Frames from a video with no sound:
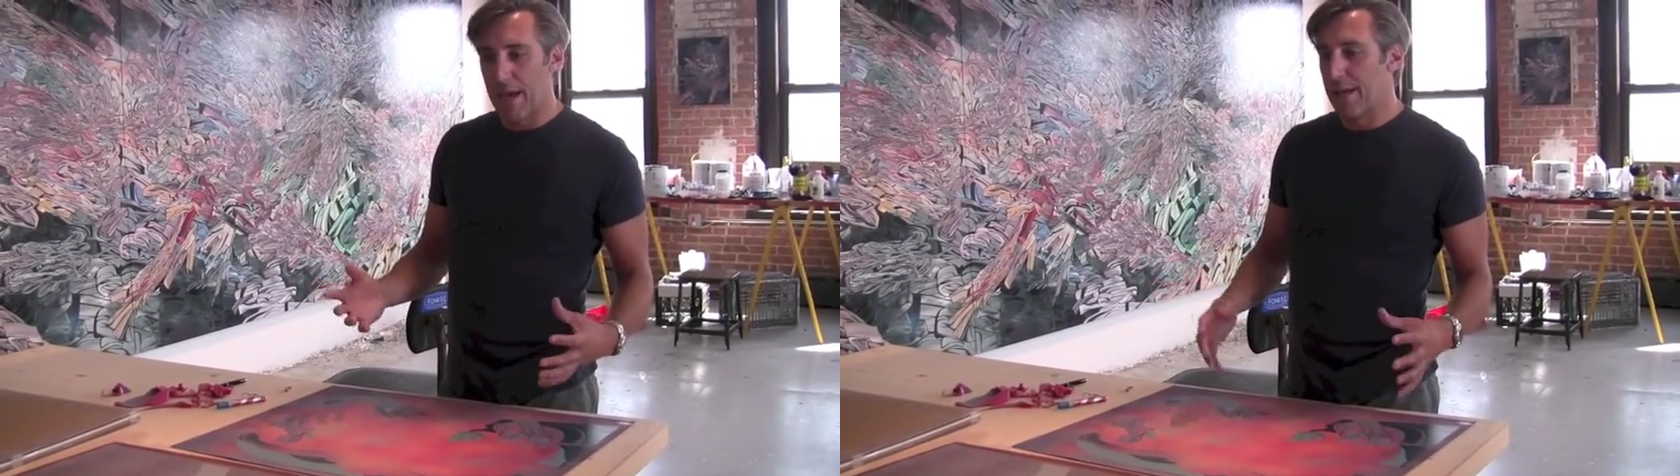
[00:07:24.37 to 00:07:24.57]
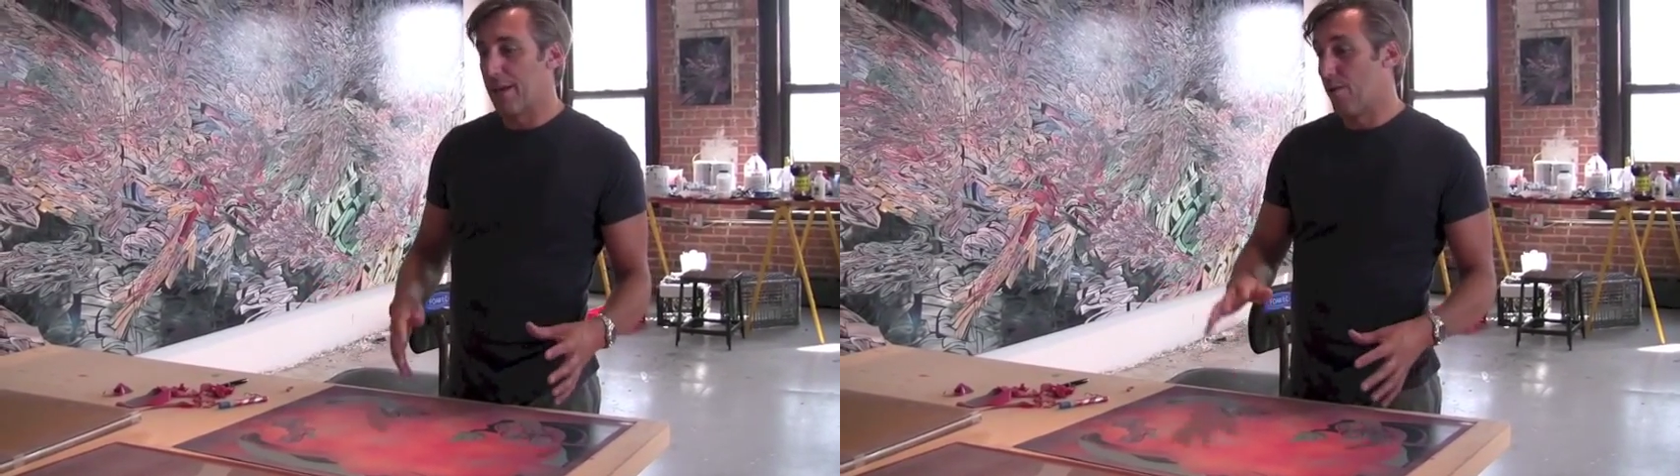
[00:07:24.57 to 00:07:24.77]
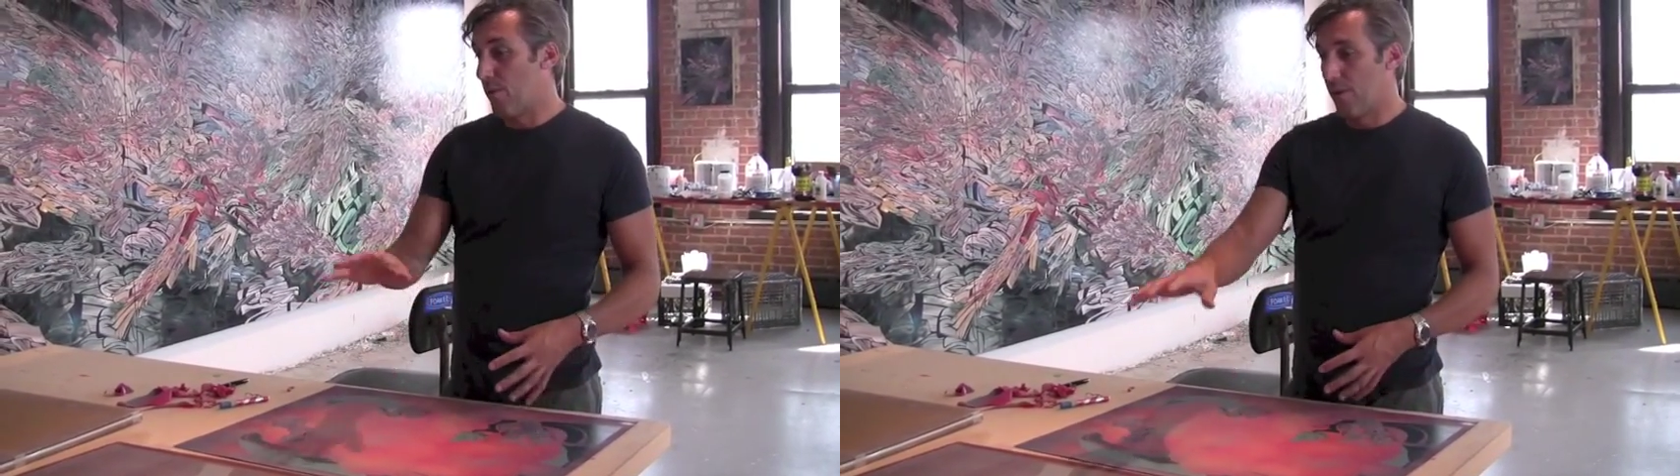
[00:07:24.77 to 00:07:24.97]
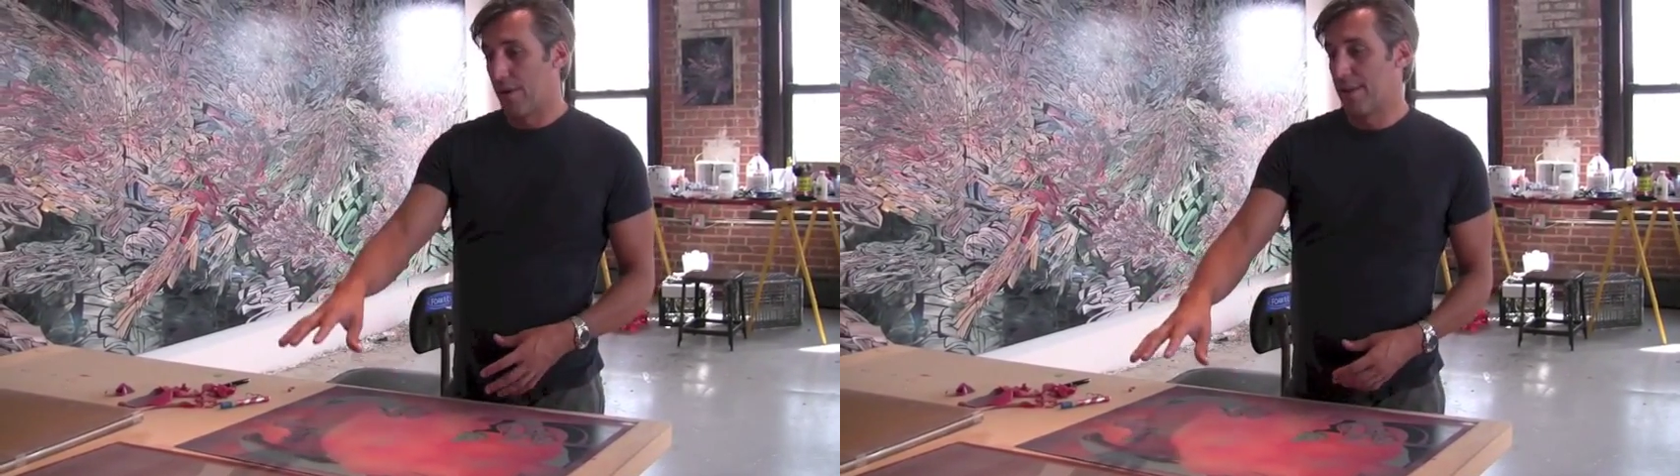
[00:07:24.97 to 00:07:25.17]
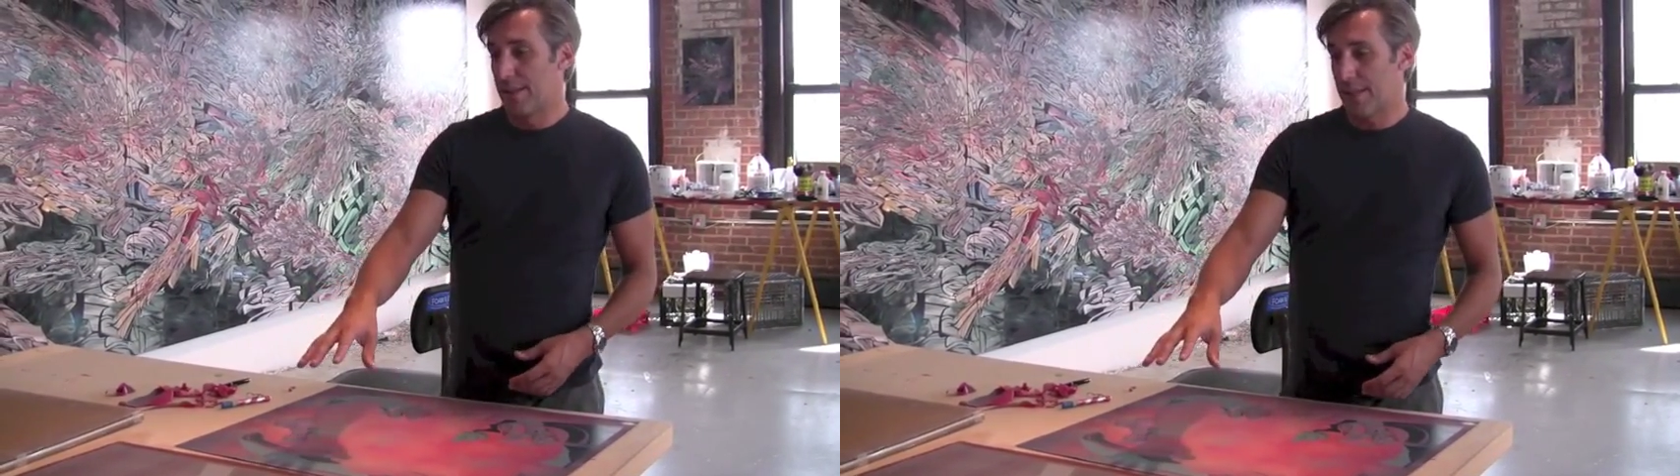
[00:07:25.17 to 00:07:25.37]
painting, or
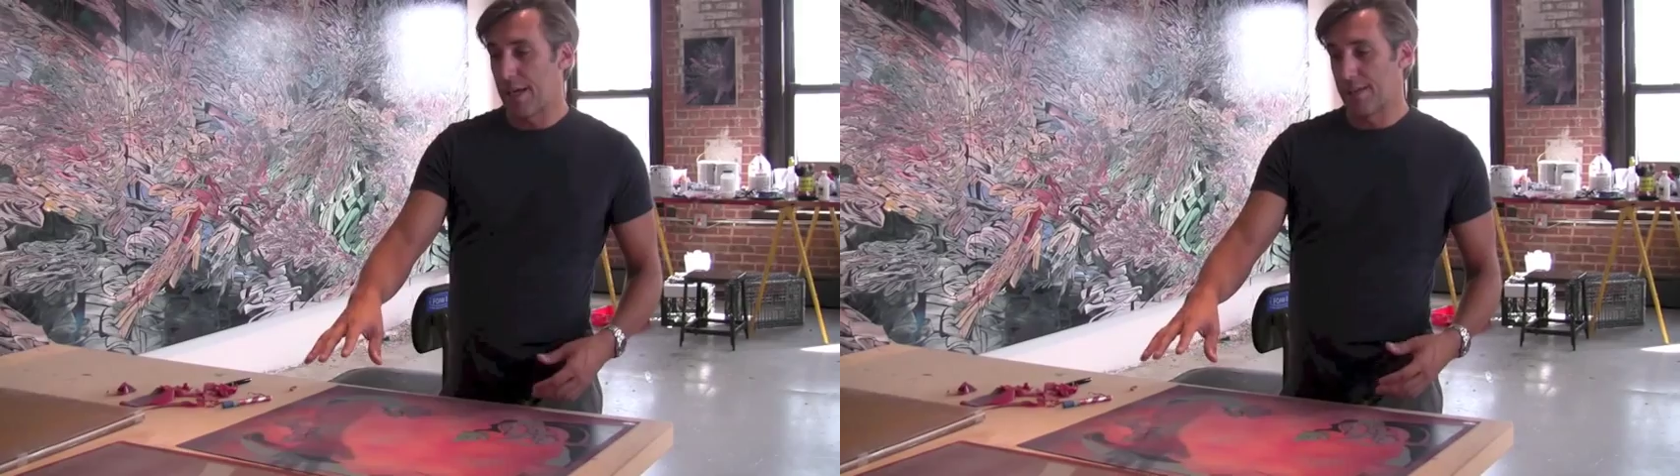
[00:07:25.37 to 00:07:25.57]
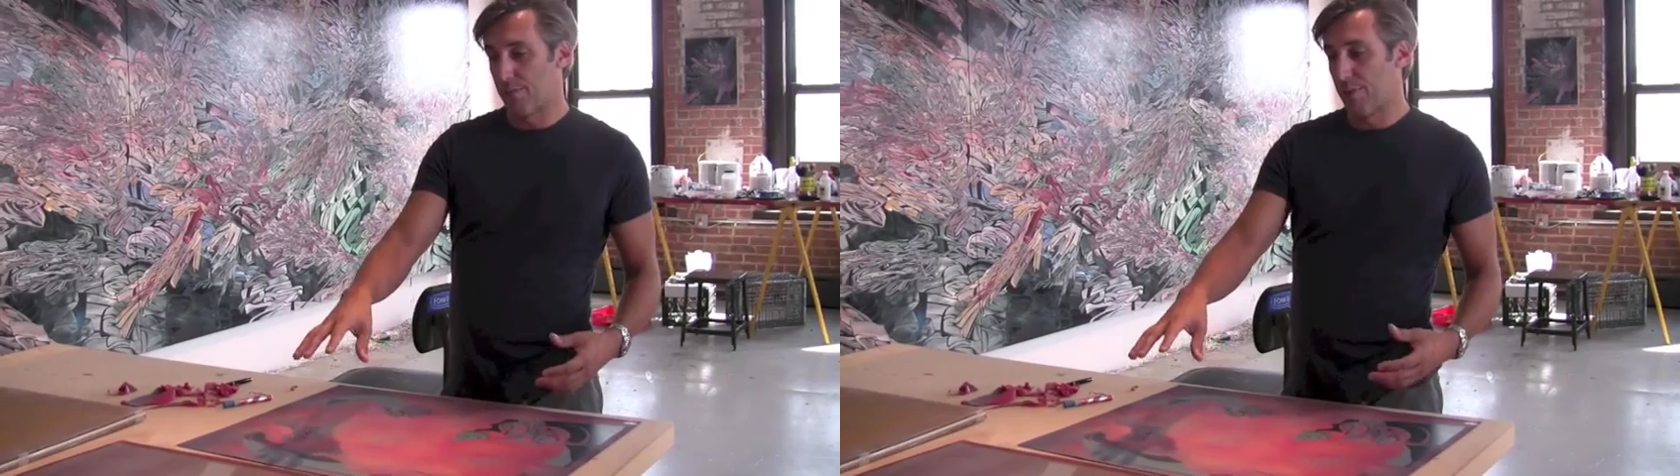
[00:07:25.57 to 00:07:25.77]
in this case,